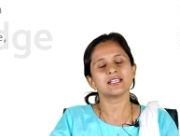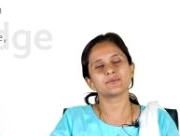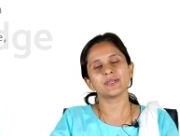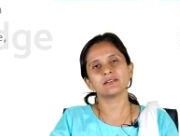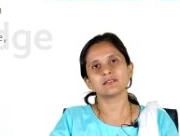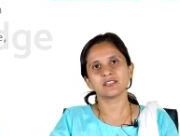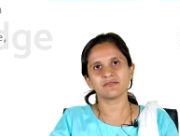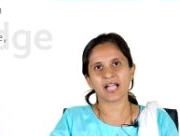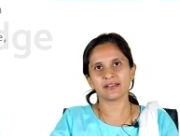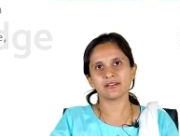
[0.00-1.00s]
has been
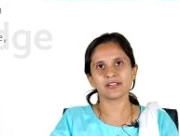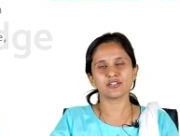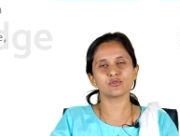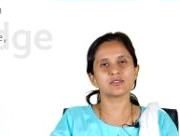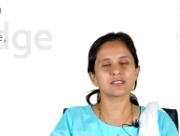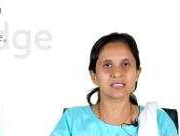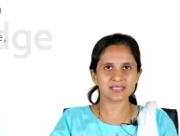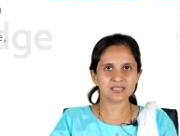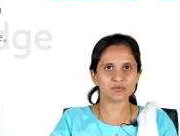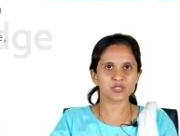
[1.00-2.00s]
divided into the
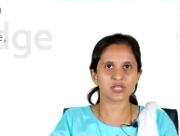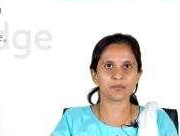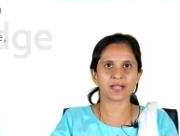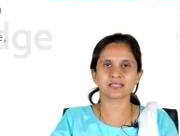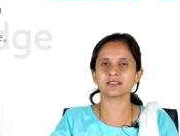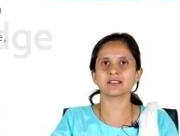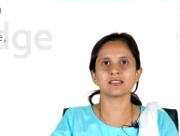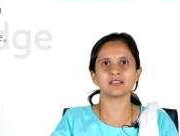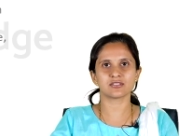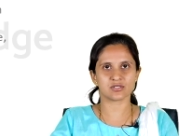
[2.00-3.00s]
cysts which are present
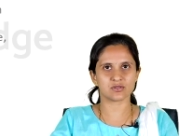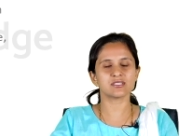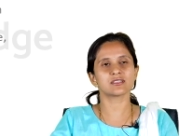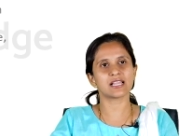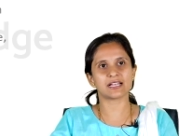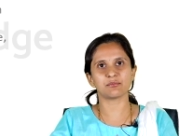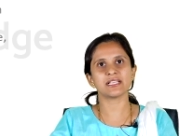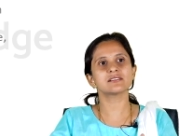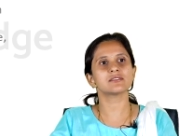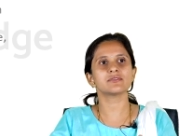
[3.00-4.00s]
in the jaws. That means